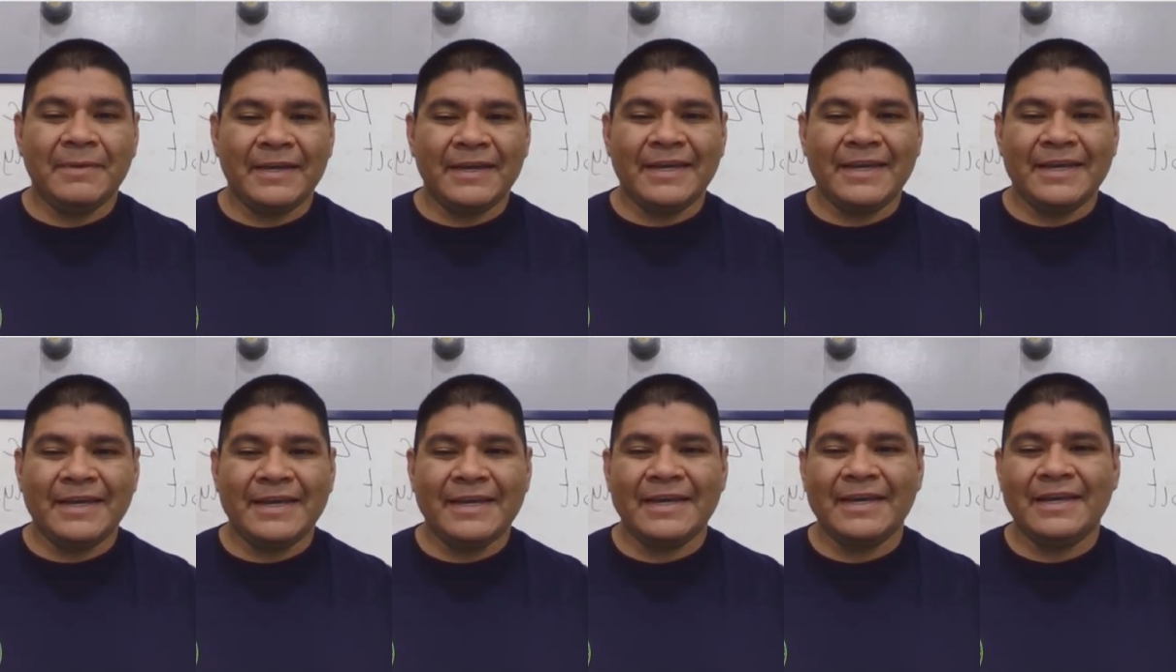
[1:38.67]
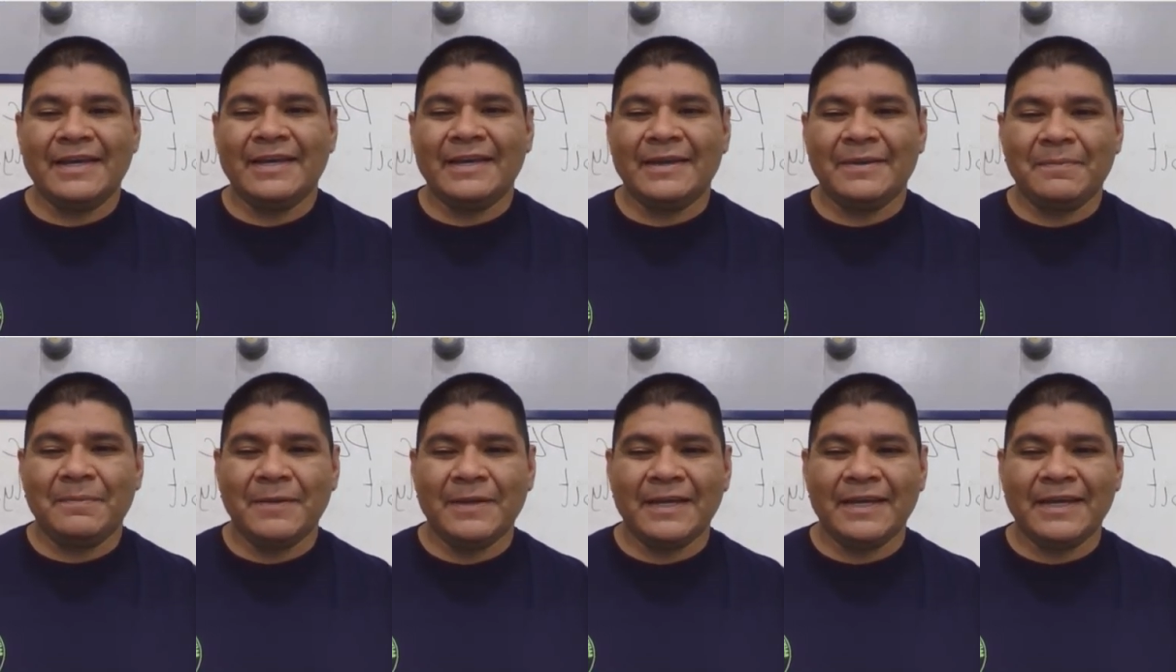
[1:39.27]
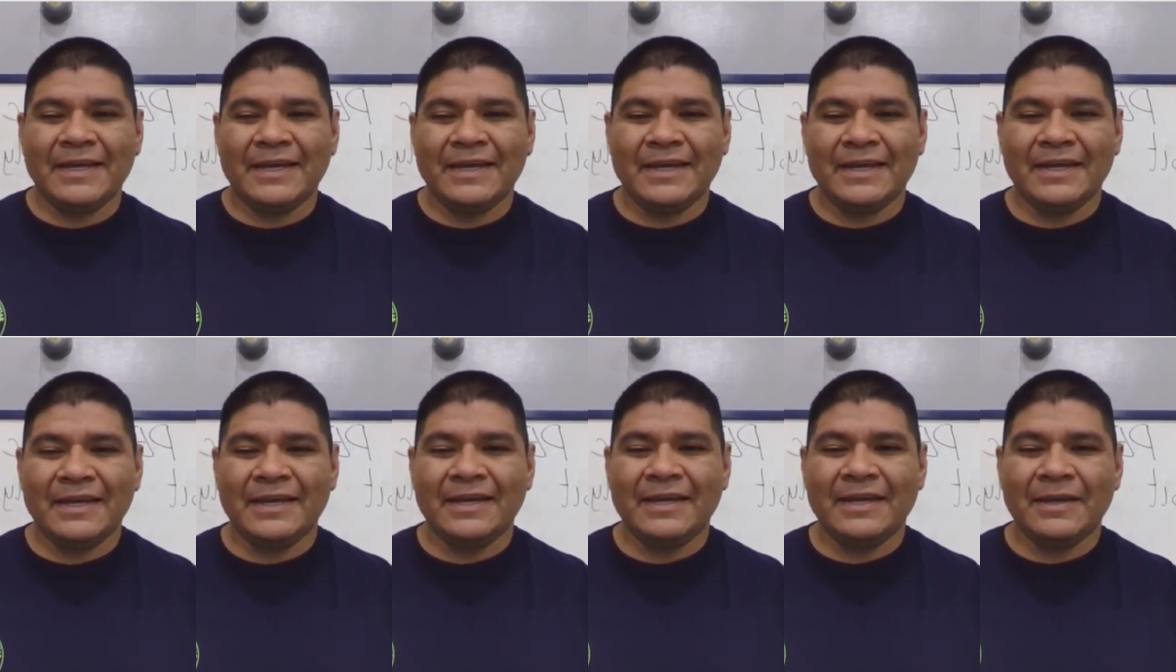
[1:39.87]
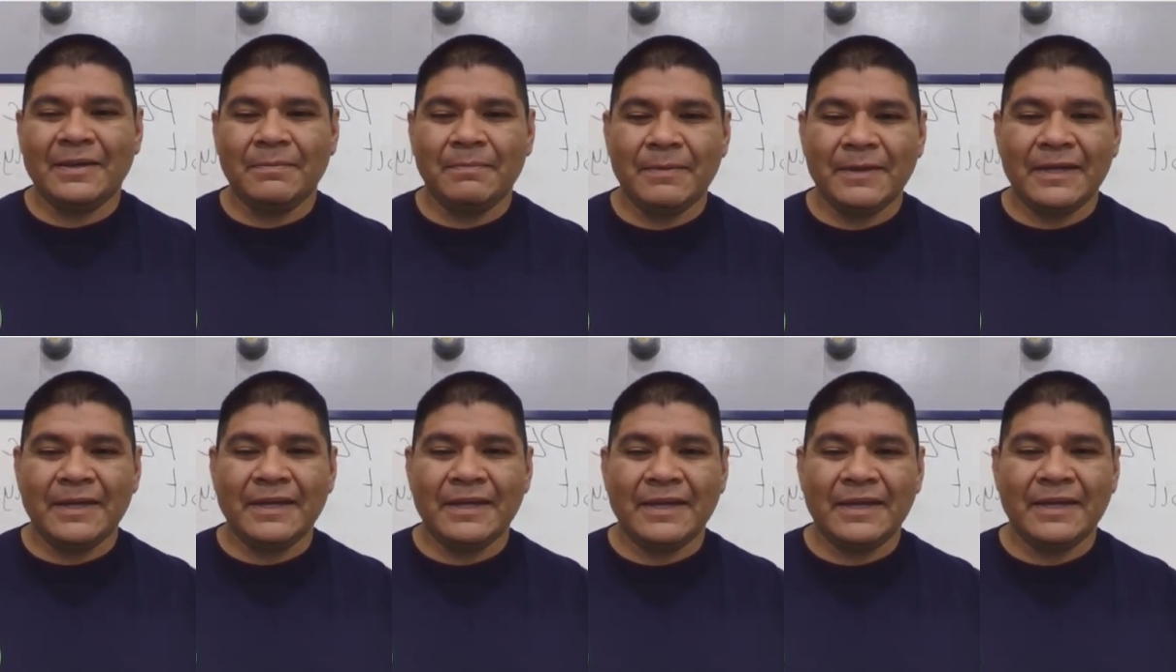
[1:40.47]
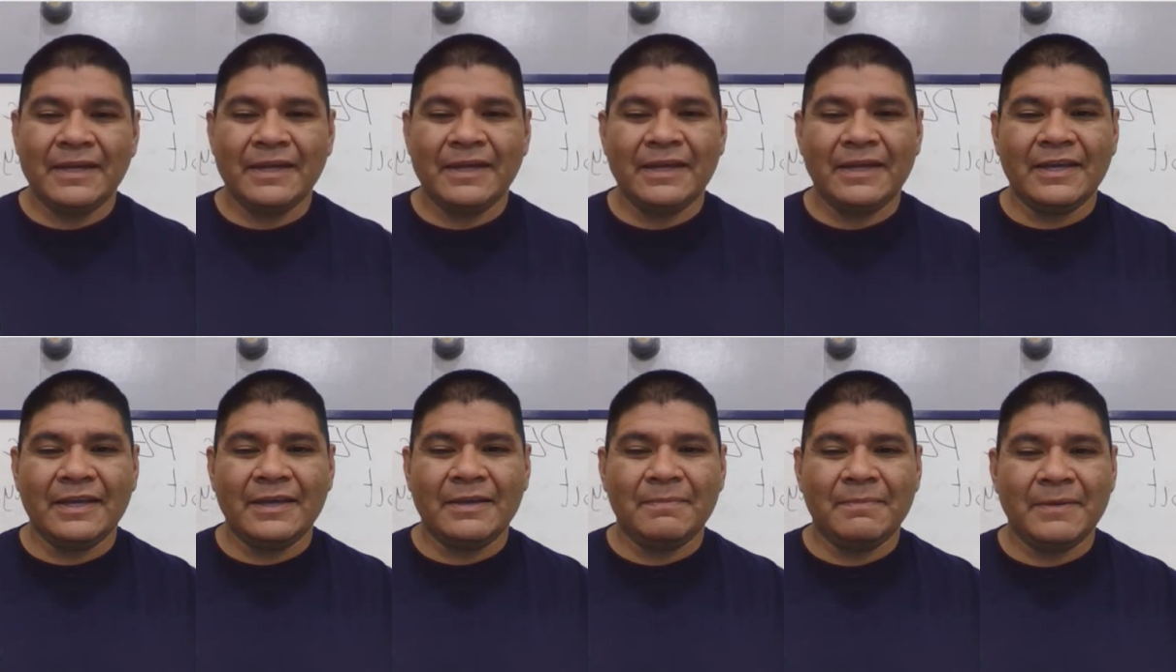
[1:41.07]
B, B, B,